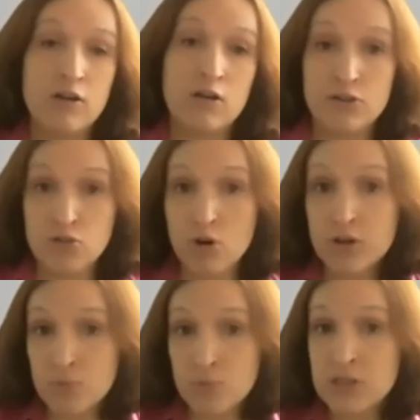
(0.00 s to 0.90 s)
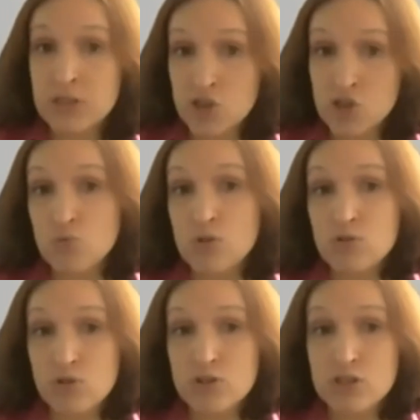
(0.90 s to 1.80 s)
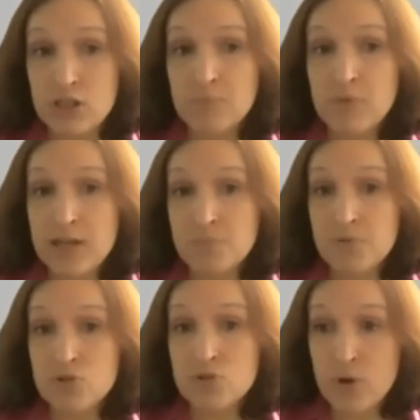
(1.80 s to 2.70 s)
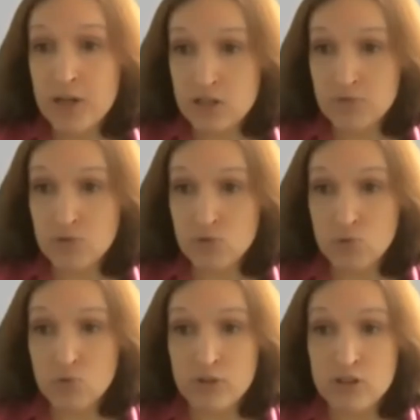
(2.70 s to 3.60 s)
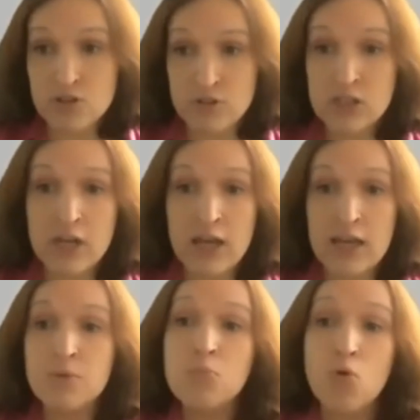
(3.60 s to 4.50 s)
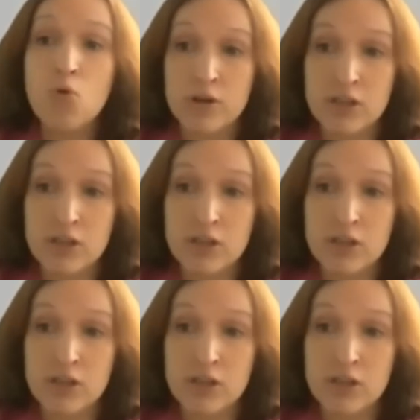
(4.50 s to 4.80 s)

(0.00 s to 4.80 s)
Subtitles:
your argumentation will not seem as persuasive to this reader anymore,